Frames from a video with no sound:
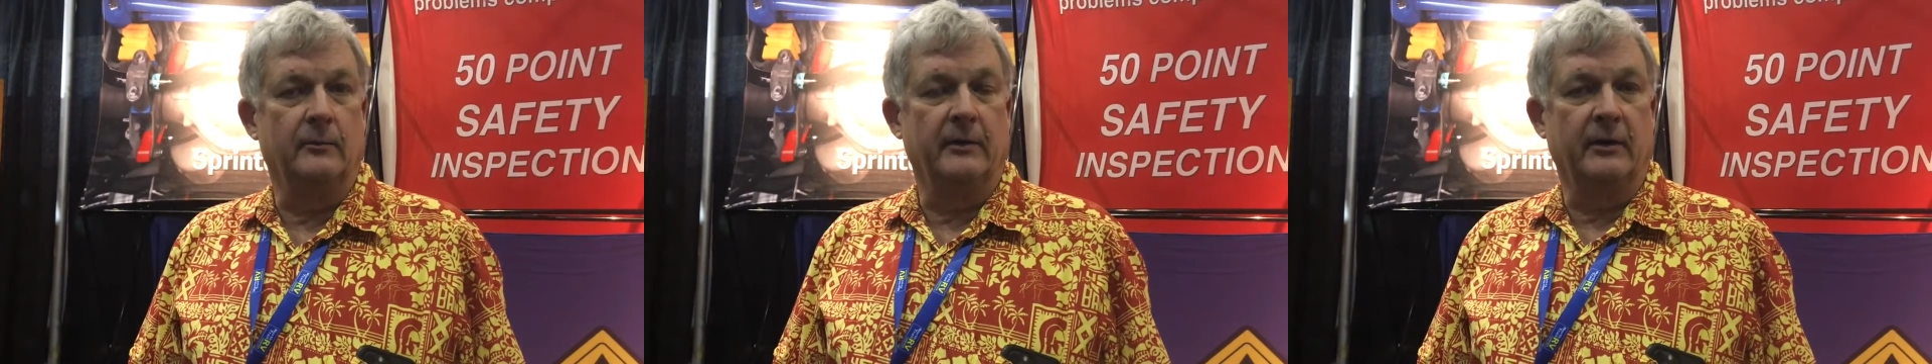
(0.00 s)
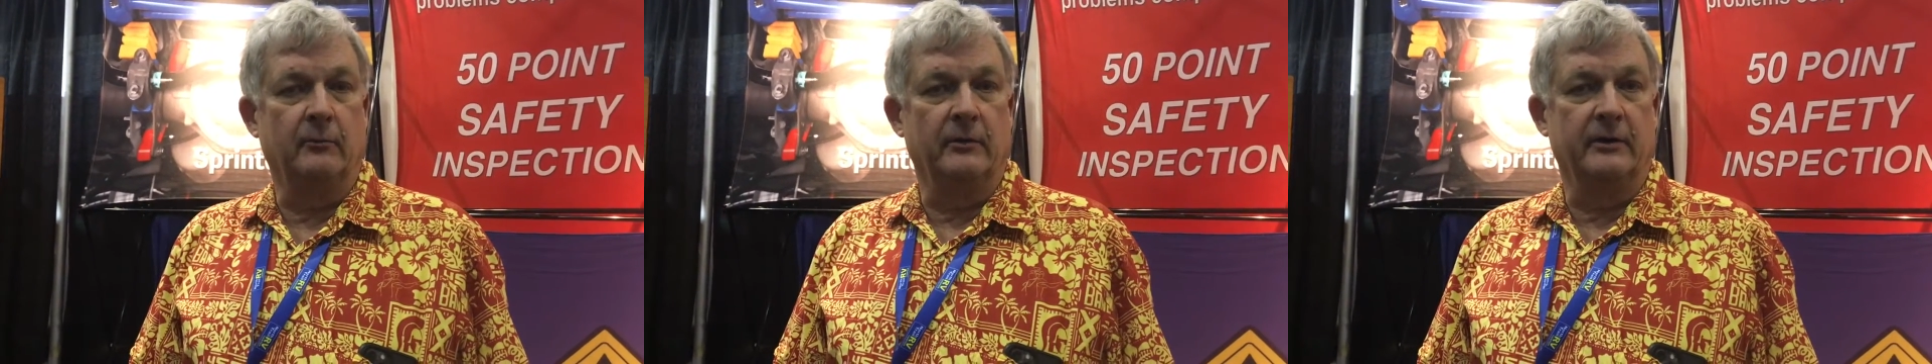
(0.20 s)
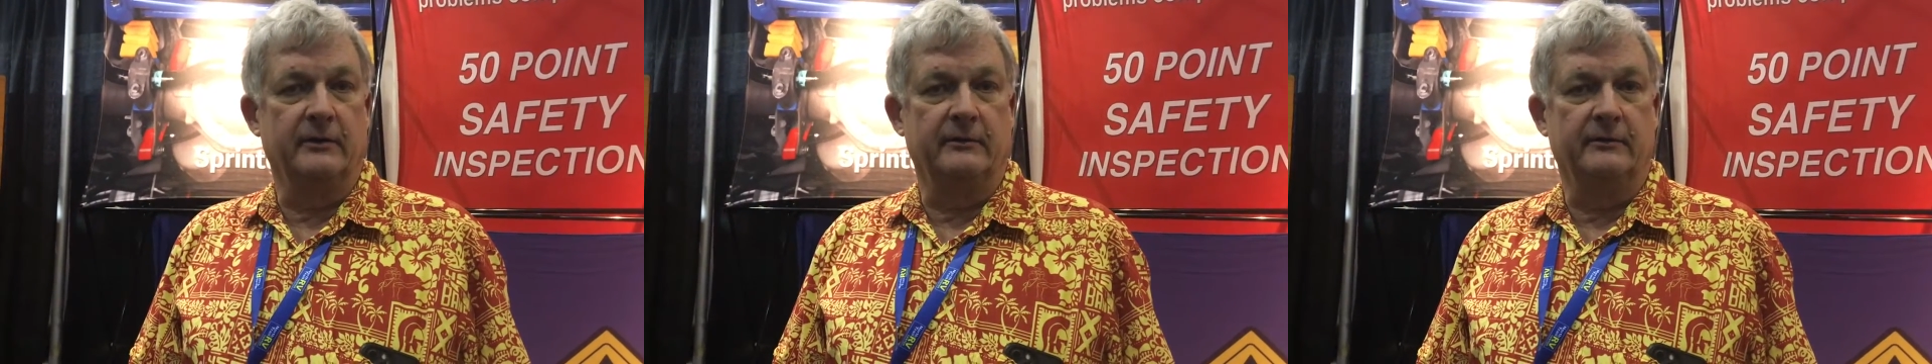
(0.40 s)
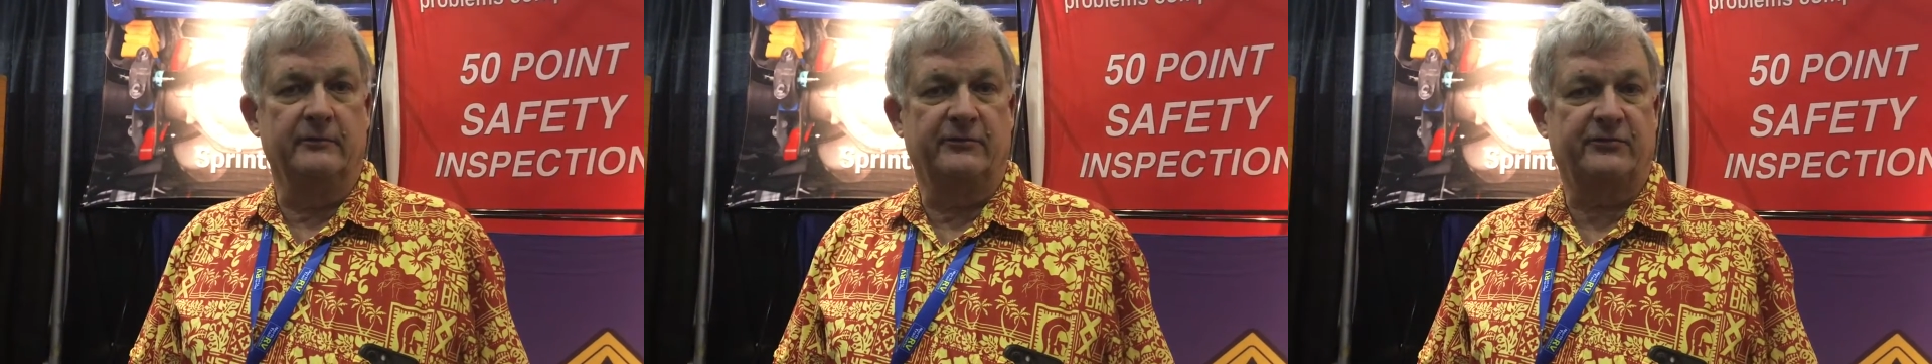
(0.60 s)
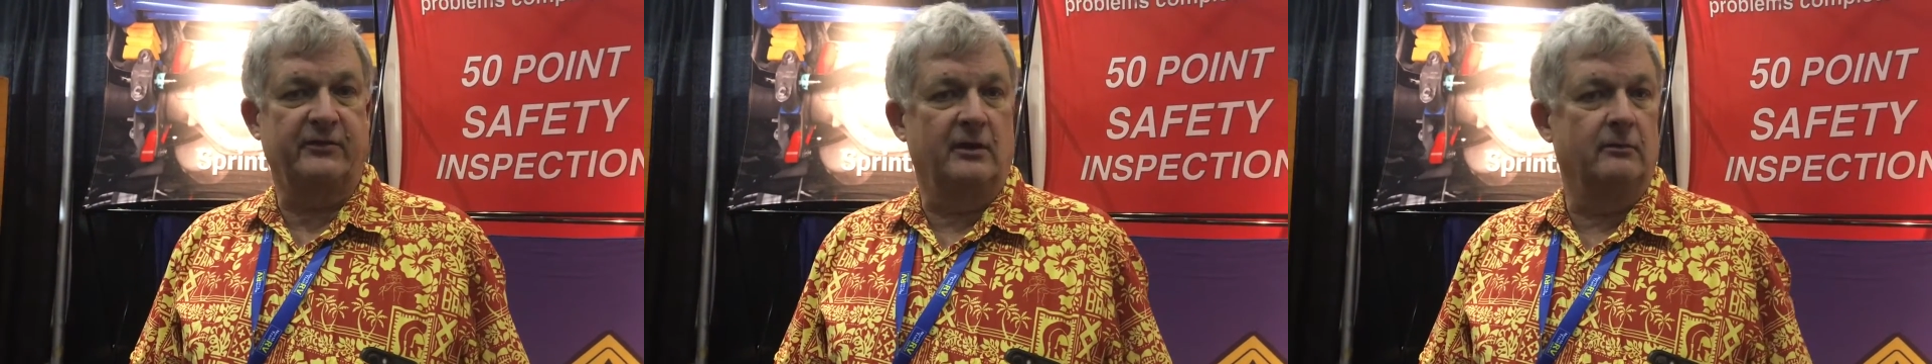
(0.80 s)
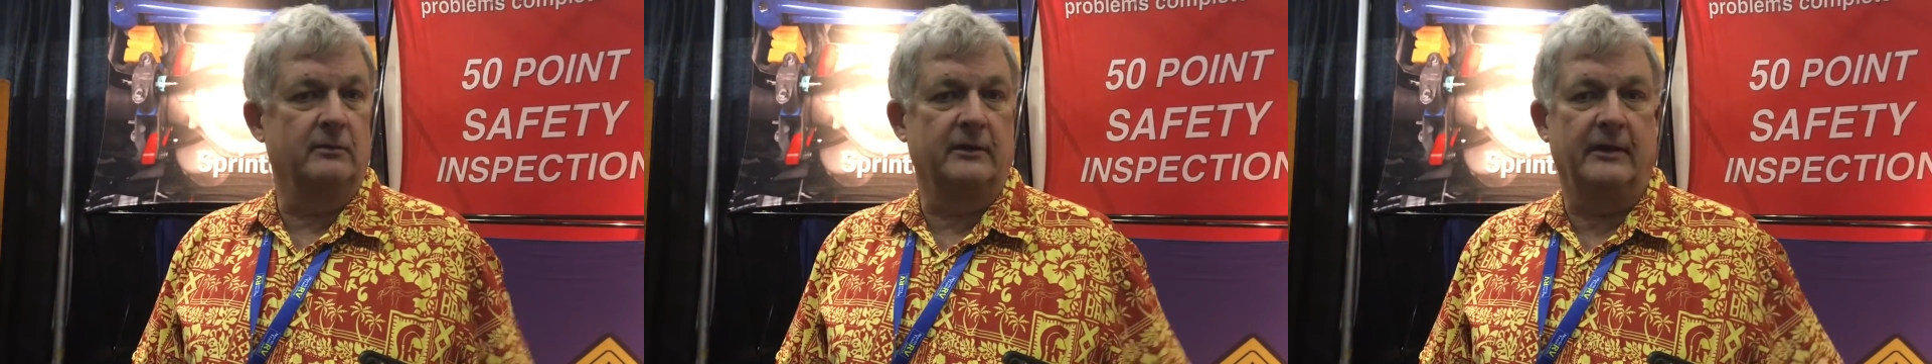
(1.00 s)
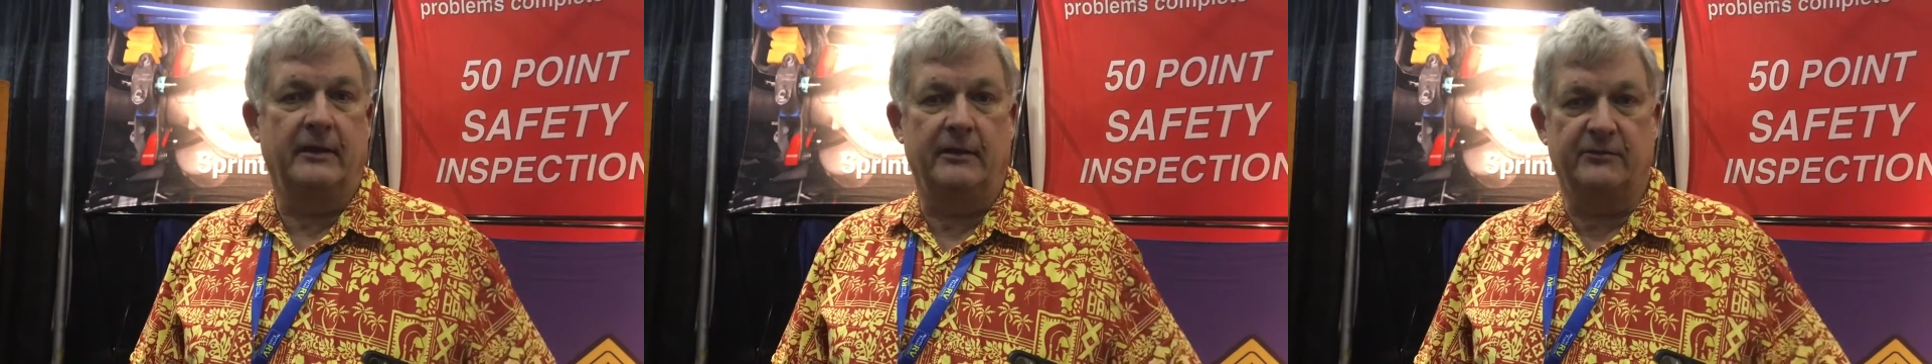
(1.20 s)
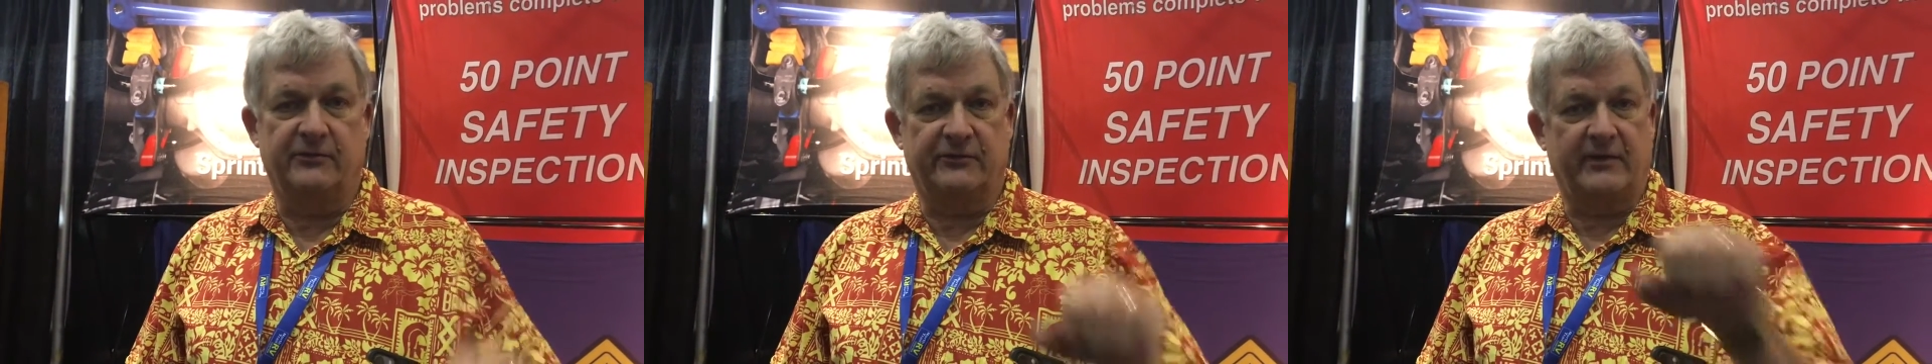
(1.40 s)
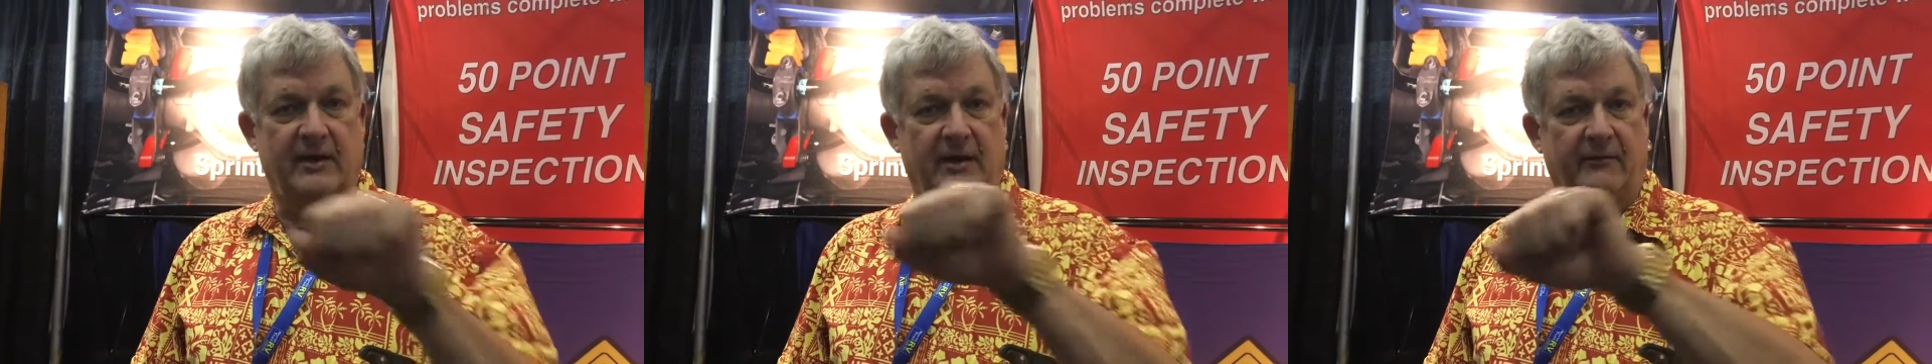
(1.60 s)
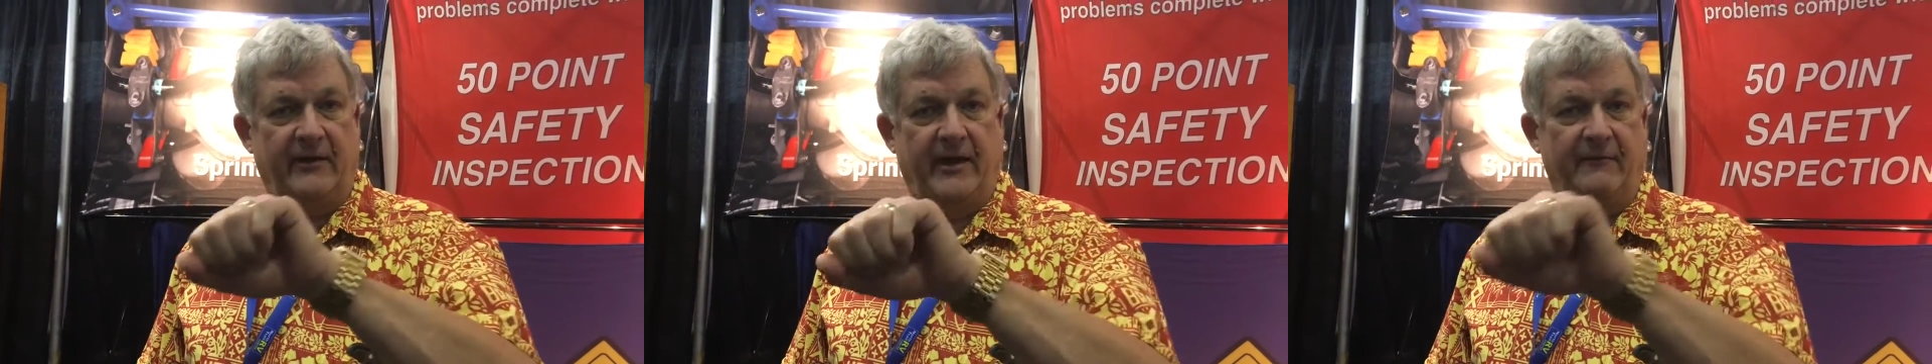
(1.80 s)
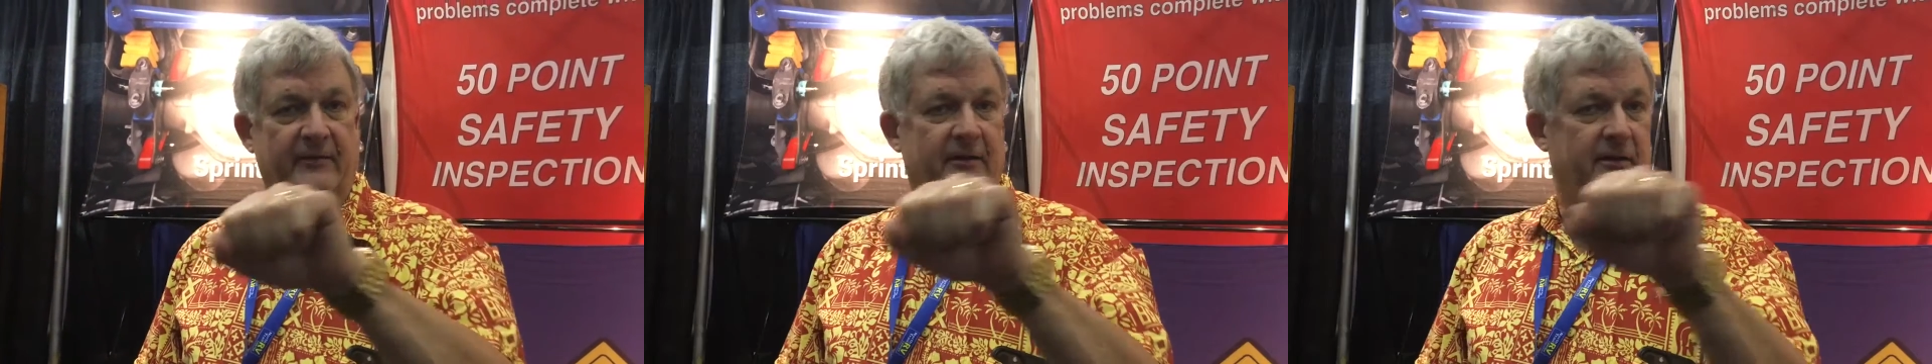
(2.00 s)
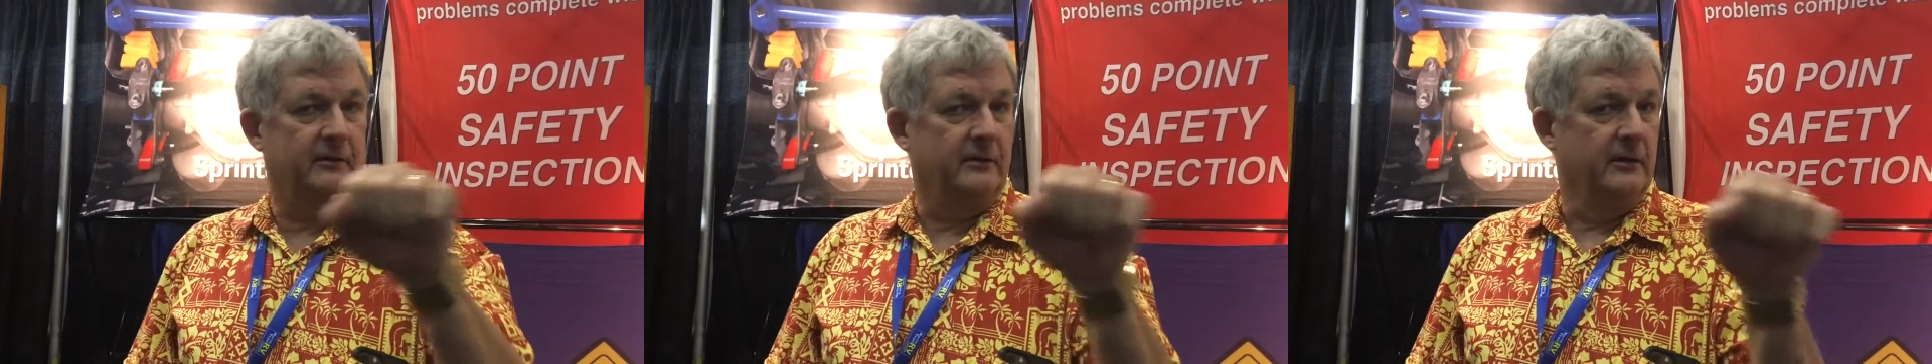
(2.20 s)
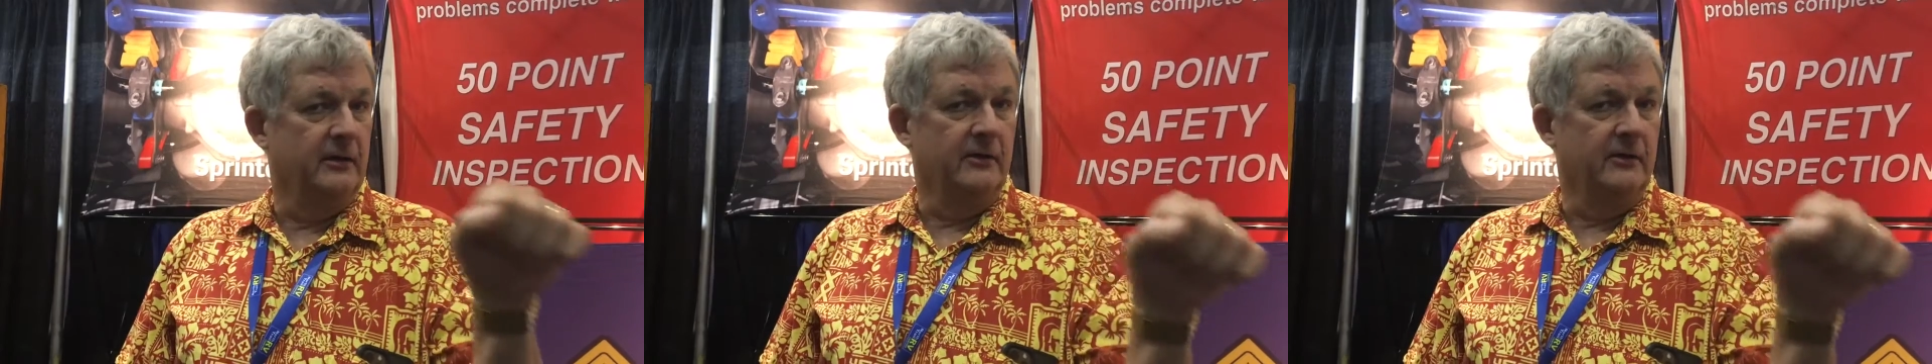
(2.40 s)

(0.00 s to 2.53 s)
It would slowly, just kind of having to